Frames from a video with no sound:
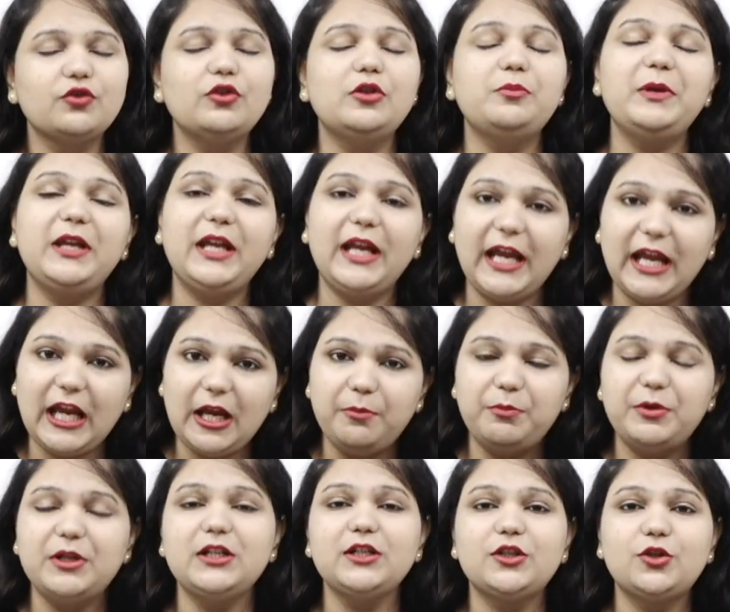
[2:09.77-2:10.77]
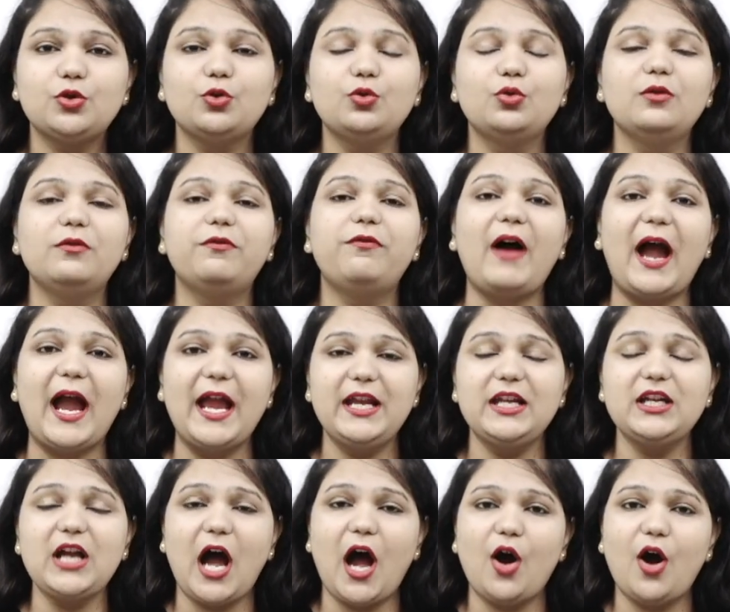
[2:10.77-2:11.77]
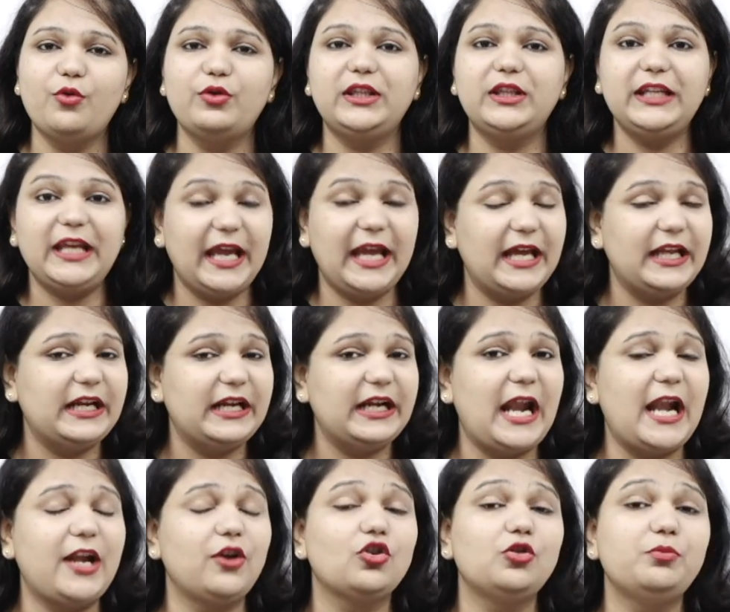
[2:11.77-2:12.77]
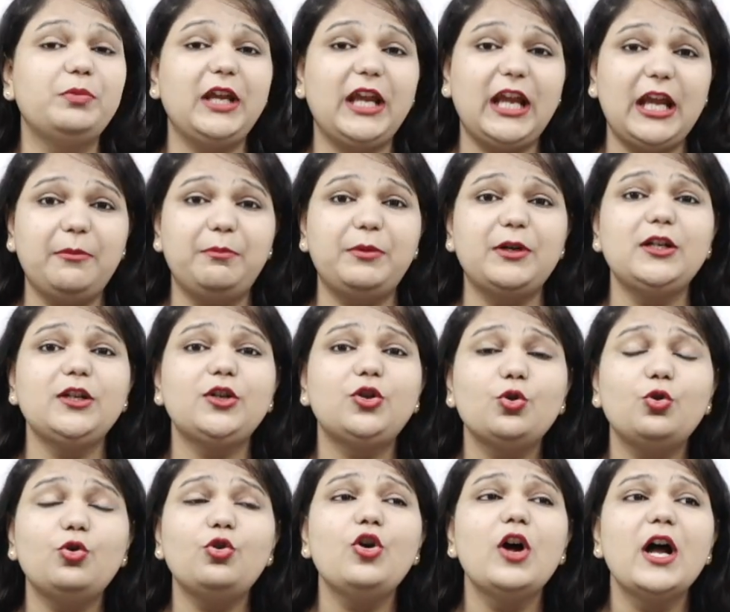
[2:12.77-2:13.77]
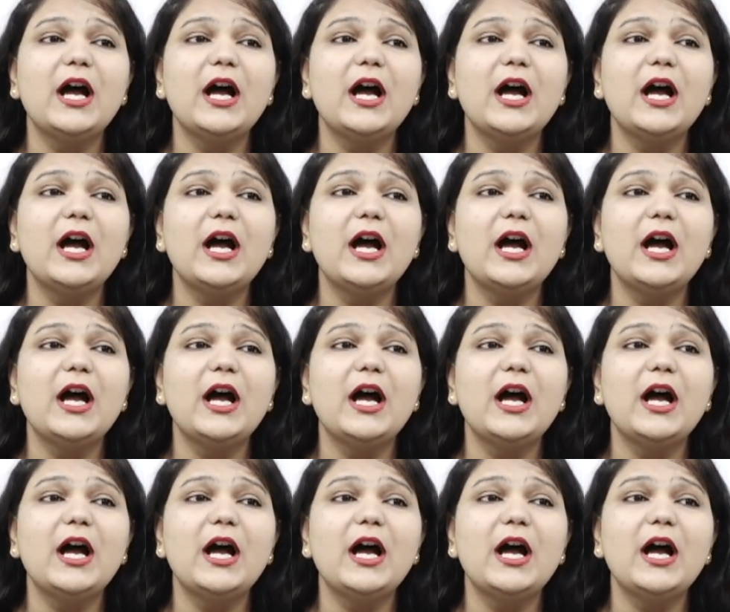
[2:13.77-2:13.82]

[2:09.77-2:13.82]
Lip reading: you will be able to find out the error and you will be able to